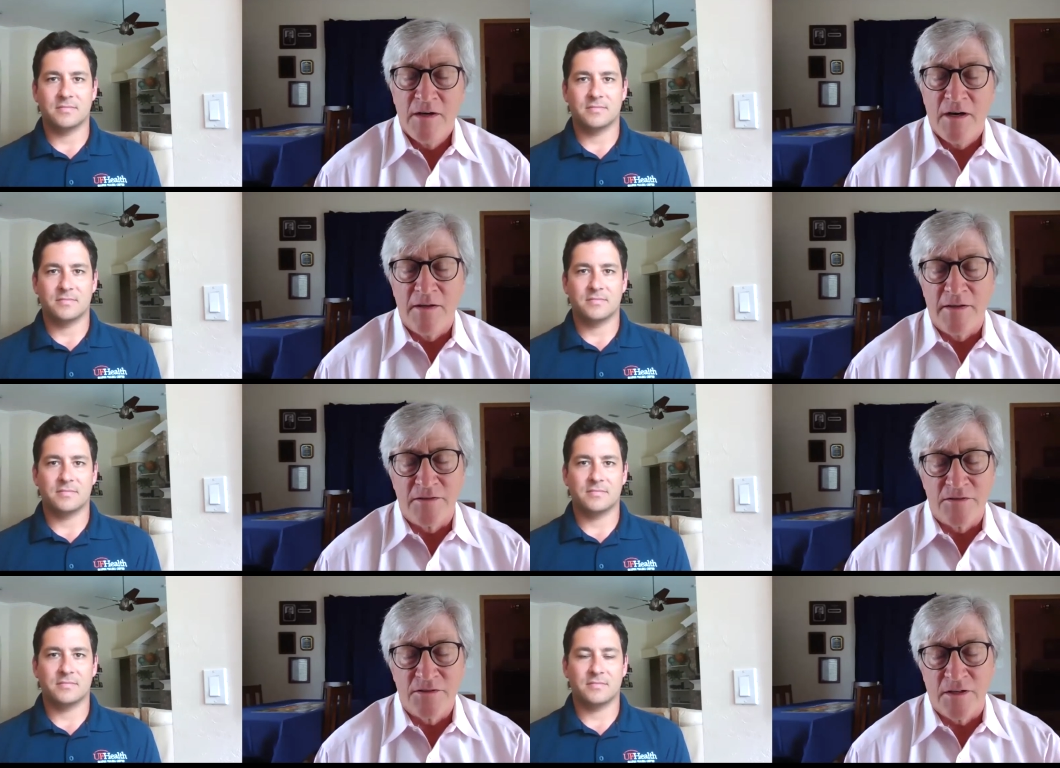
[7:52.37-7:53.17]
Speaker 1: that
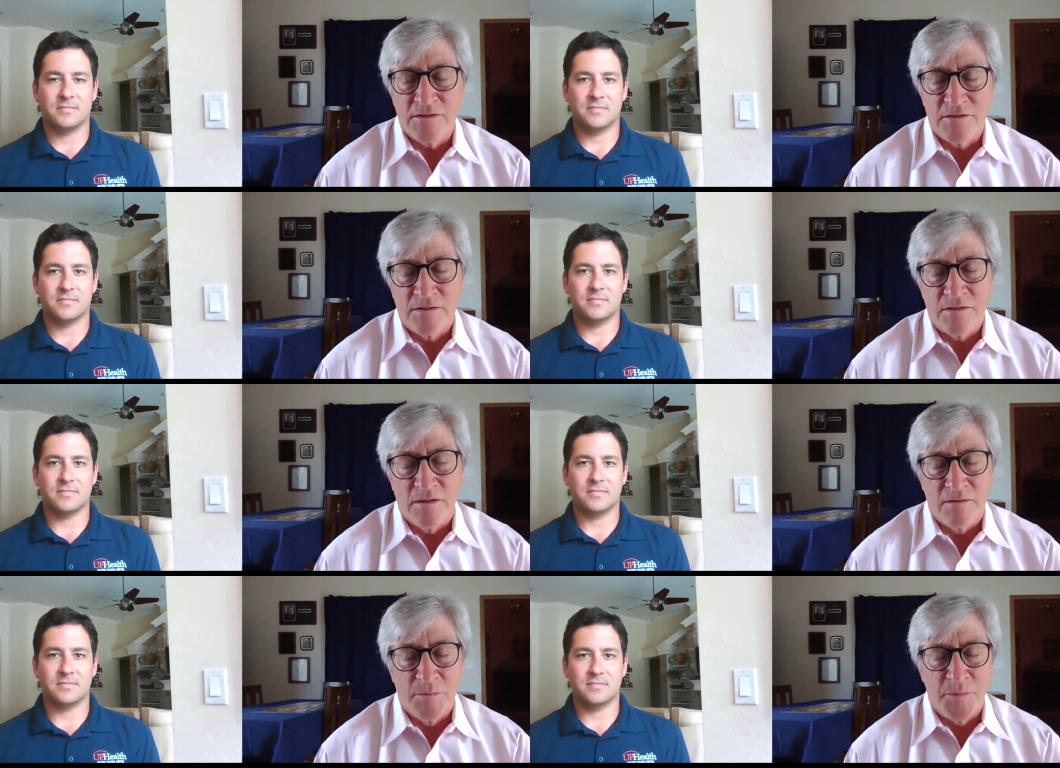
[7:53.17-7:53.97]
discusses
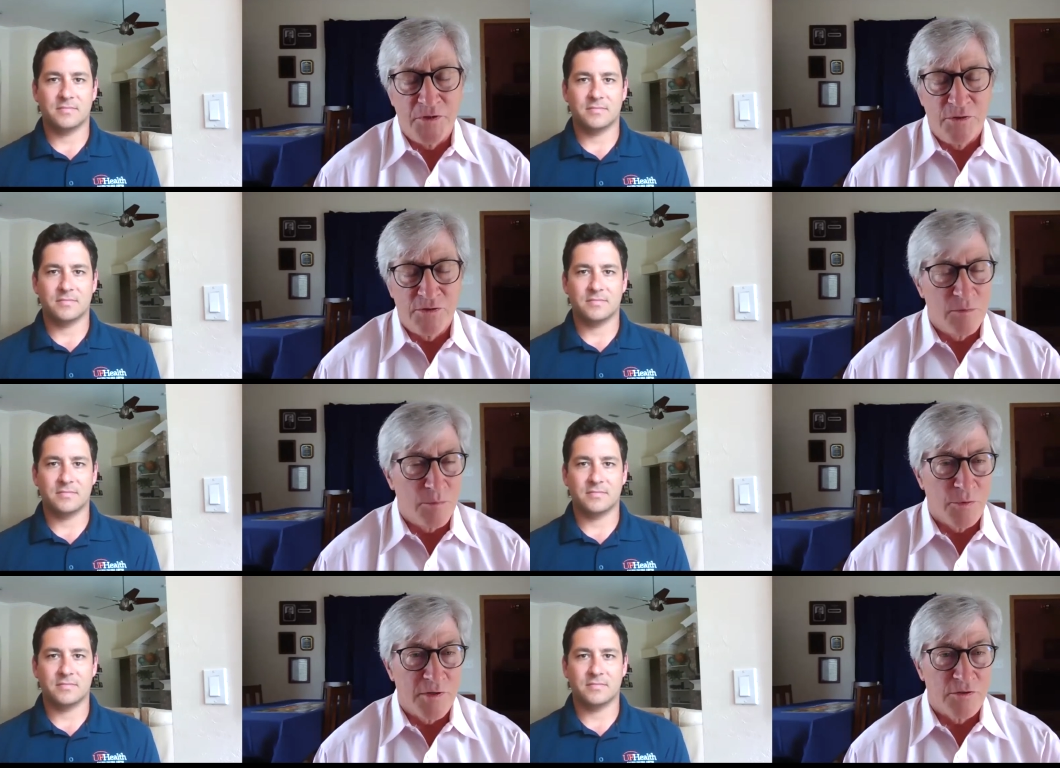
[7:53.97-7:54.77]
lipid use in
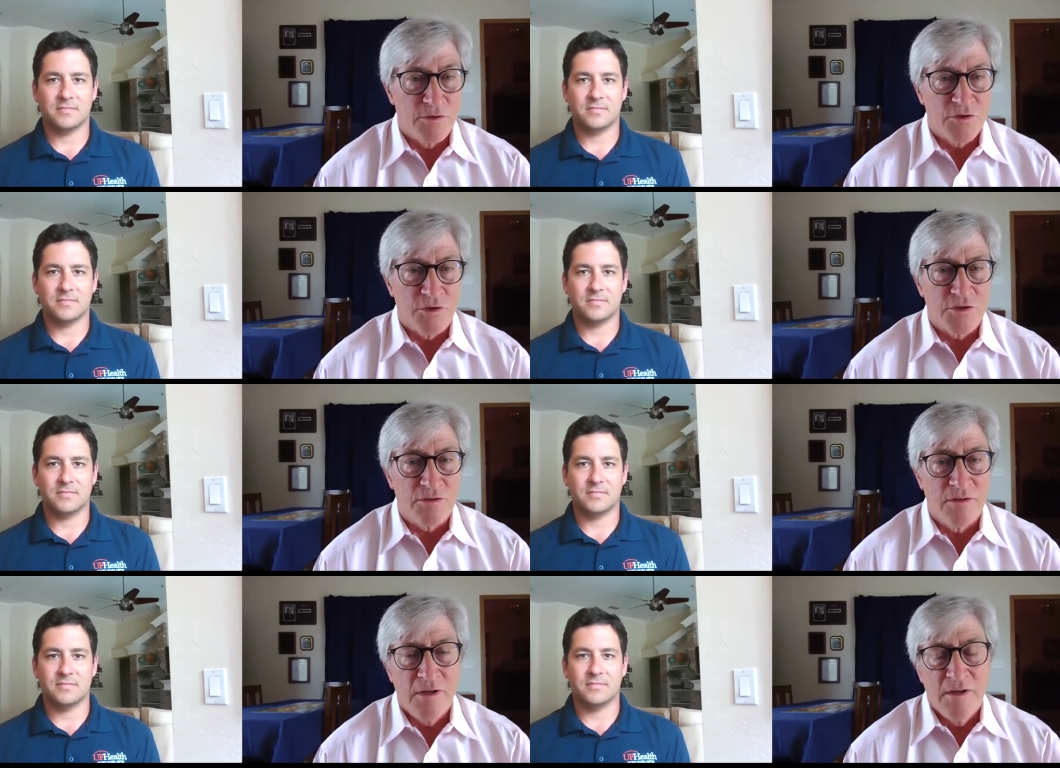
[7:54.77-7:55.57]
parenteral nutrition,